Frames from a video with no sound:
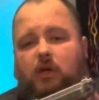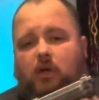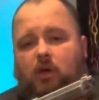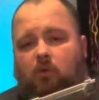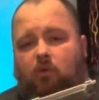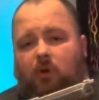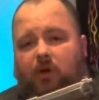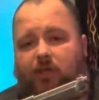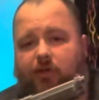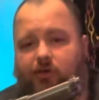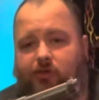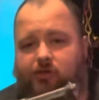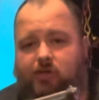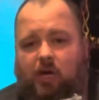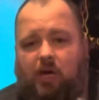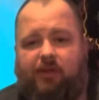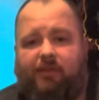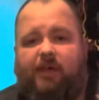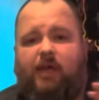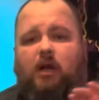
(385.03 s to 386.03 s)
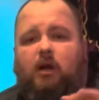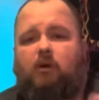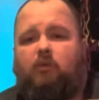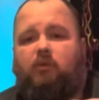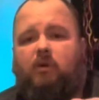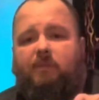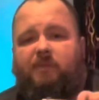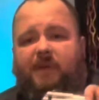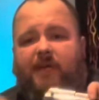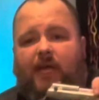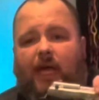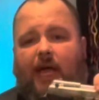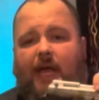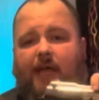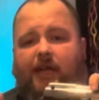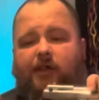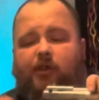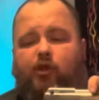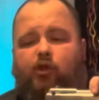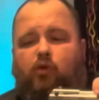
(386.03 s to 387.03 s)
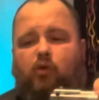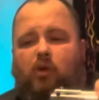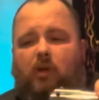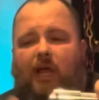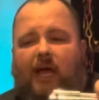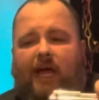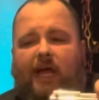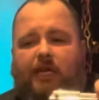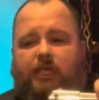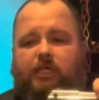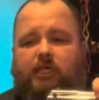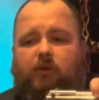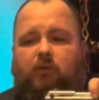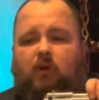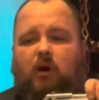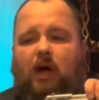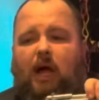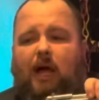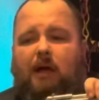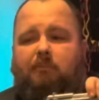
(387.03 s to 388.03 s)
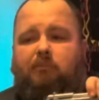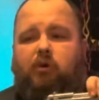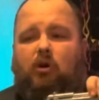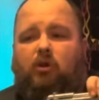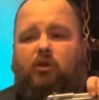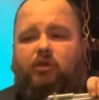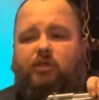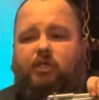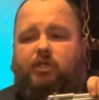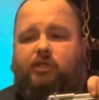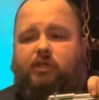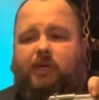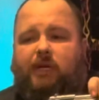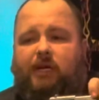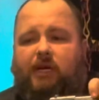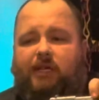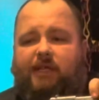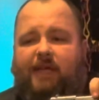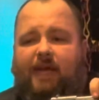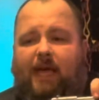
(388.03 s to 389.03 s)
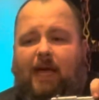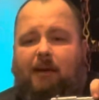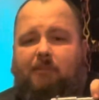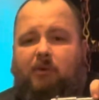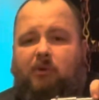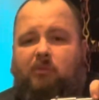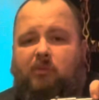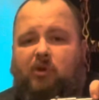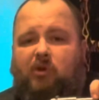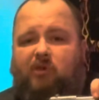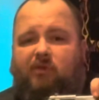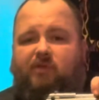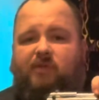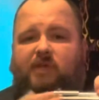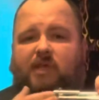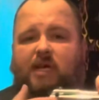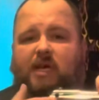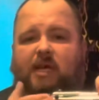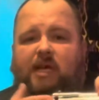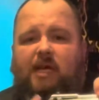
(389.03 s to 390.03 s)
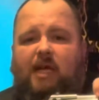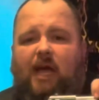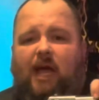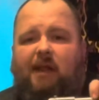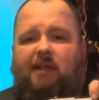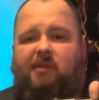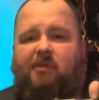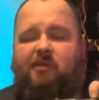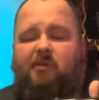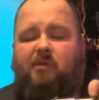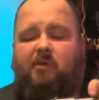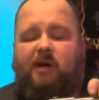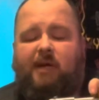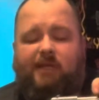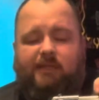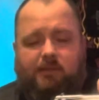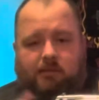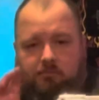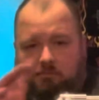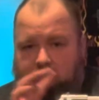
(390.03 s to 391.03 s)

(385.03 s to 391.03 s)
What you saw there would be a dual action where I pulled the trigger, the hammer moved, and threw it.